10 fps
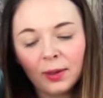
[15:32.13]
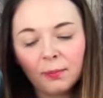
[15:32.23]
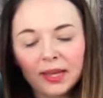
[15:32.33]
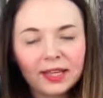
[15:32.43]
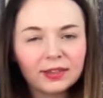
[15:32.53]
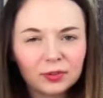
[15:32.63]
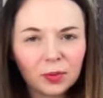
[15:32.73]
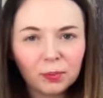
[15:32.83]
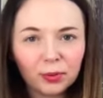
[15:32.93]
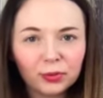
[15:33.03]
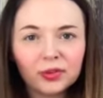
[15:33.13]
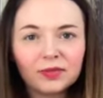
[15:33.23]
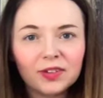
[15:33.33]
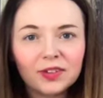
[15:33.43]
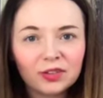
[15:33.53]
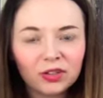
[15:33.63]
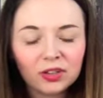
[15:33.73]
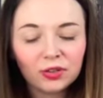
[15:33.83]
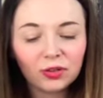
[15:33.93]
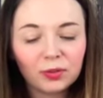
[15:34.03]
making some impulsive
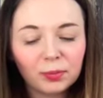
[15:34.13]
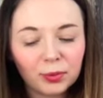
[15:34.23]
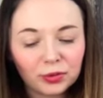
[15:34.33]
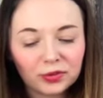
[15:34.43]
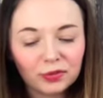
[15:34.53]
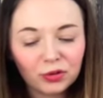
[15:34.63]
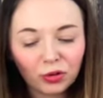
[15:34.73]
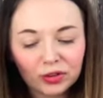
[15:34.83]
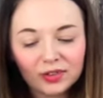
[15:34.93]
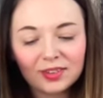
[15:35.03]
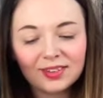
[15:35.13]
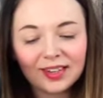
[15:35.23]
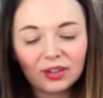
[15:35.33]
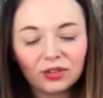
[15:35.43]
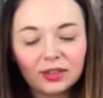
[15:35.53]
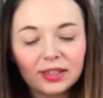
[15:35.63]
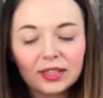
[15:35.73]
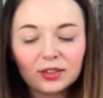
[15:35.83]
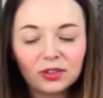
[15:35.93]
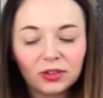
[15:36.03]
decisions or impulsive choices that could
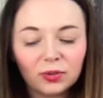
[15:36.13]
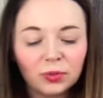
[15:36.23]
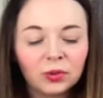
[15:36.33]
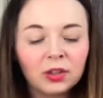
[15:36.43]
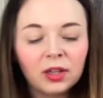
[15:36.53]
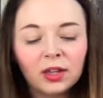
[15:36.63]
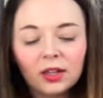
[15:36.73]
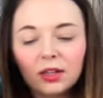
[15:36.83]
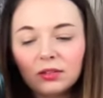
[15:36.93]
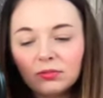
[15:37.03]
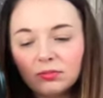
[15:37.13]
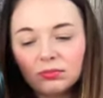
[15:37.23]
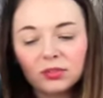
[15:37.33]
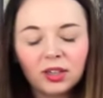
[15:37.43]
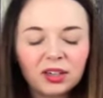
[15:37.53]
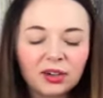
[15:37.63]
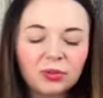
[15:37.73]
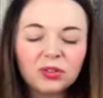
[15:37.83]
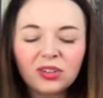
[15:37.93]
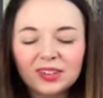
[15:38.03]
lead you, you know,
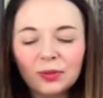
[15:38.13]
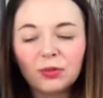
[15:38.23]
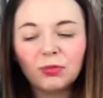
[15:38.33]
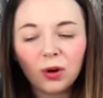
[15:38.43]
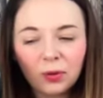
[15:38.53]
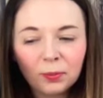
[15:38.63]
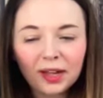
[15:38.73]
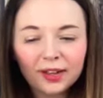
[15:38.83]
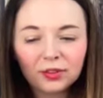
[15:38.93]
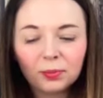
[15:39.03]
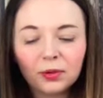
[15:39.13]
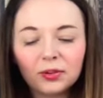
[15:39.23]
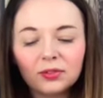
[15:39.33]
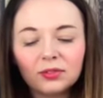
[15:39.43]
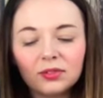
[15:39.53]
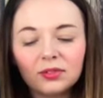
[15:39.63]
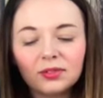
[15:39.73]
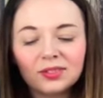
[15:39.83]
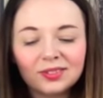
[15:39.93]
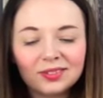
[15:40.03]
not down the wrong path, but
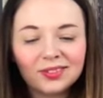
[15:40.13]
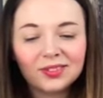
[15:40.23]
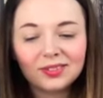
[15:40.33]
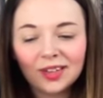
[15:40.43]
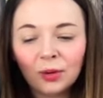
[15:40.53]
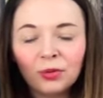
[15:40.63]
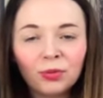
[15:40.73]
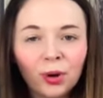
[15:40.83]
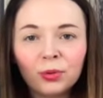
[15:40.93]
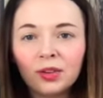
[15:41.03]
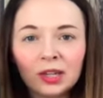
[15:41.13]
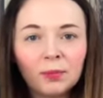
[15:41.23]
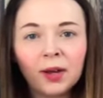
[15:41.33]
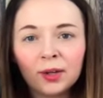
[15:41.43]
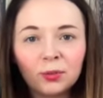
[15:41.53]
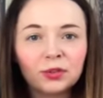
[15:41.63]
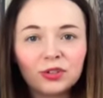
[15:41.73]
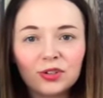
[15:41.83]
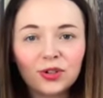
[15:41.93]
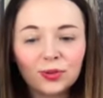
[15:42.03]
down a road that you might want
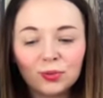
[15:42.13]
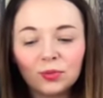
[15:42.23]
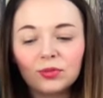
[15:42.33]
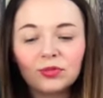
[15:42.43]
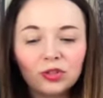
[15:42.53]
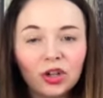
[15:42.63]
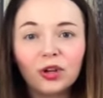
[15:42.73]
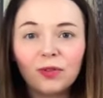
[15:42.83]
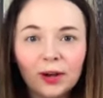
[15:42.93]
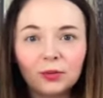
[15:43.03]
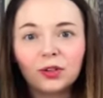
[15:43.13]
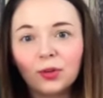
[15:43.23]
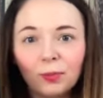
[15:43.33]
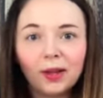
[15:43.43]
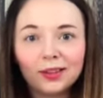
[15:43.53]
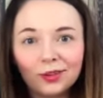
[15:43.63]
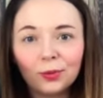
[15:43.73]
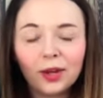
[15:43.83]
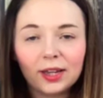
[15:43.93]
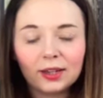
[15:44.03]
to turn around and come back the other
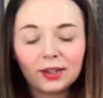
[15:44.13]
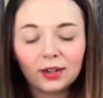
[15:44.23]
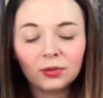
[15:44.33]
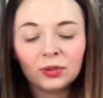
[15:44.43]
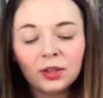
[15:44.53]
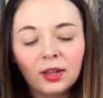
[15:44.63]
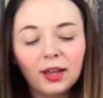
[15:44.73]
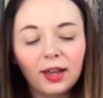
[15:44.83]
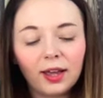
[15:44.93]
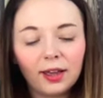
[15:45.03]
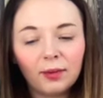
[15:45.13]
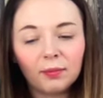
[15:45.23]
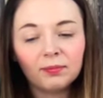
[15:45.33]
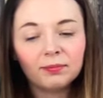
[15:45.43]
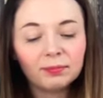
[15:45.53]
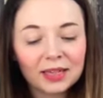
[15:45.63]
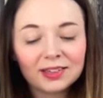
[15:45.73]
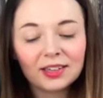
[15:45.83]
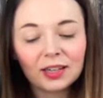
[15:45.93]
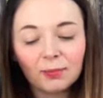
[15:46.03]
way, you know. Um,
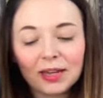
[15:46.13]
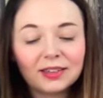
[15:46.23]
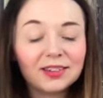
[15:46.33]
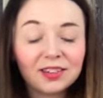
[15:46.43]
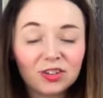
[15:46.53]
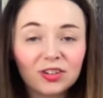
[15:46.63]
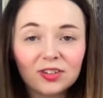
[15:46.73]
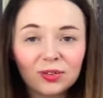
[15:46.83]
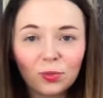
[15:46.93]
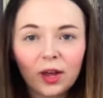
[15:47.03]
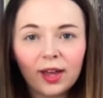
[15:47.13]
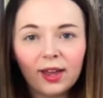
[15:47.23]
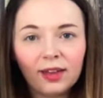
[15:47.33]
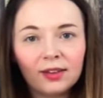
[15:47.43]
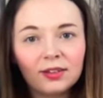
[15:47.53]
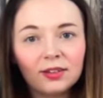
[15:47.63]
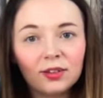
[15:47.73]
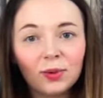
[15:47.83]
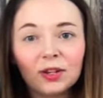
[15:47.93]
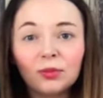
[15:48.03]
basically, make decisions where
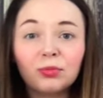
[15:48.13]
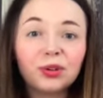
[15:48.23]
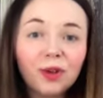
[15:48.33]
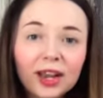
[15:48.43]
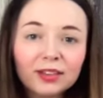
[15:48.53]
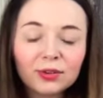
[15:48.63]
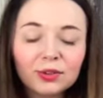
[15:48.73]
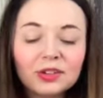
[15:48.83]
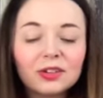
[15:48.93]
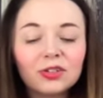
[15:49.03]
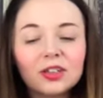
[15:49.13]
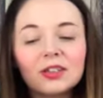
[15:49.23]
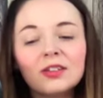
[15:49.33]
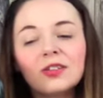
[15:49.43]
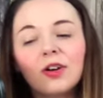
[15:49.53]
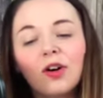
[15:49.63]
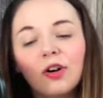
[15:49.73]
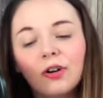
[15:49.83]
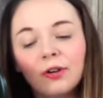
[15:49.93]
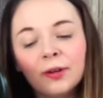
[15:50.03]
you end up regretting those decisions,
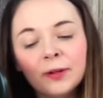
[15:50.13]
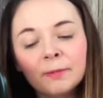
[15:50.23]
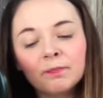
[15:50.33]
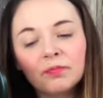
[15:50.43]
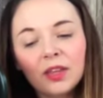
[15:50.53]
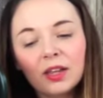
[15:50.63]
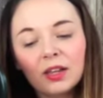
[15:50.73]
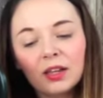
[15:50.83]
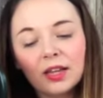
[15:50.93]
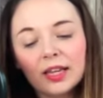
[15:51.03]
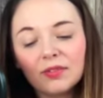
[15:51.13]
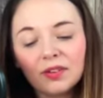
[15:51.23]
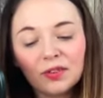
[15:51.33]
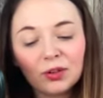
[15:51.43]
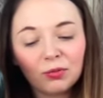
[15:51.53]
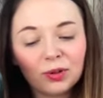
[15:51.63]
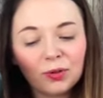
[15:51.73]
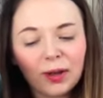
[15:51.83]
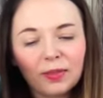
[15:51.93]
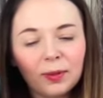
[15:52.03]
or even if you don't
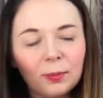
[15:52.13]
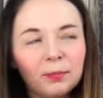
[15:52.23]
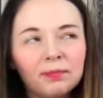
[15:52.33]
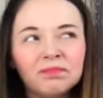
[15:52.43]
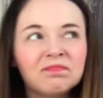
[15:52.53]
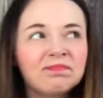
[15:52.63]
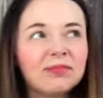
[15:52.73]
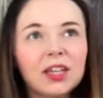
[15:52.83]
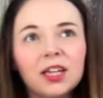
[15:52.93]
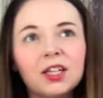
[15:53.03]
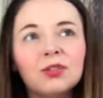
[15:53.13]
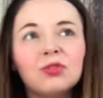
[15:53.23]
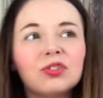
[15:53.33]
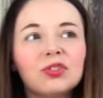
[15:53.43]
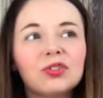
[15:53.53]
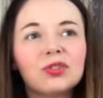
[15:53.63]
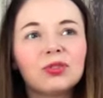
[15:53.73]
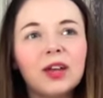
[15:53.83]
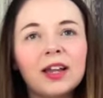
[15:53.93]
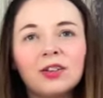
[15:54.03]
regret them, you just
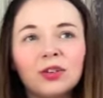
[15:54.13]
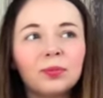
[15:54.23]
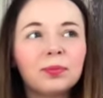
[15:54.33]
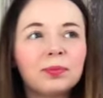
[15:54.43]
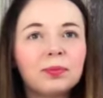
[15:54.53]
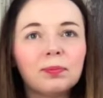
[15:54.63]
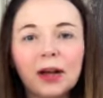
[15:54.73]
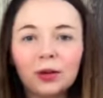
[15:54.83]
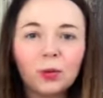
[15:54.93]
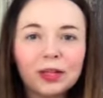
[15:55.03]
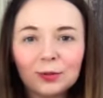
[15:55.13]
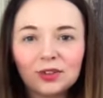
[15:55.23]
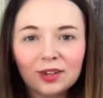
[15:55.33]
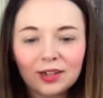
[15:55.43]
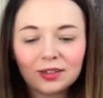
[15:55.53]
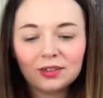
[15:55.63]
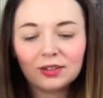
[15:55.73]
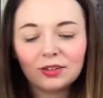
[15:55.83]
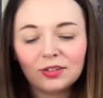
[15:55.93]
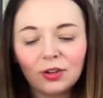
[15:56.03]
end up back where you
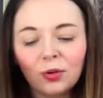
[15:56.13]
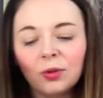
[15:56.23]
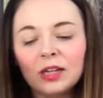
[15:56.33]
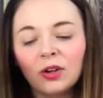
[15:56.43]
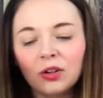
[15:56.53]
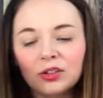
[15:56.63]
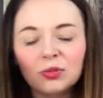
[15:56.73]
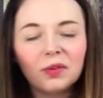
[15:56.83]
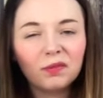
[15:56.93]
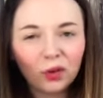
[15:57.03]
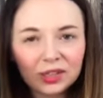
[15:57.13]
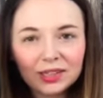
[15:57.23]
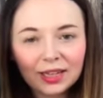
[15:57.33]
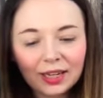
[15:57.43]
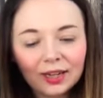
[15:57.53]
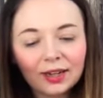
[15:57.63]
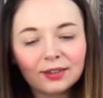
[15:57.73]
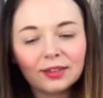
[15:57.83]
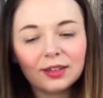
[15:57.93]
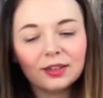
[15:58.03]
started. So, in order to avoid that, I
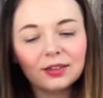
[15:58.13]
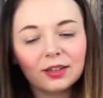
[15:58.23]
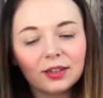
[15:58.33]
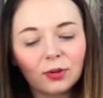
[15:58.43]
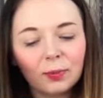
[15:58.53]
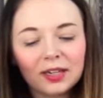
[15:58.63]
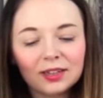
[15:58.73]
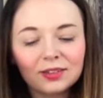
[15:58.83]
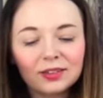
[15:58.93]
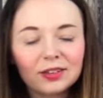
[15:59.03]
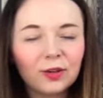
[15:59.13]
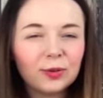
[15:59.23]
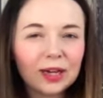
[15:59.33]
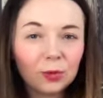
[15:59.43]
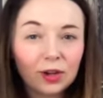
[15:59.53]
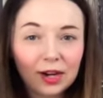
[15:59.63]
think that you're being asked to slow down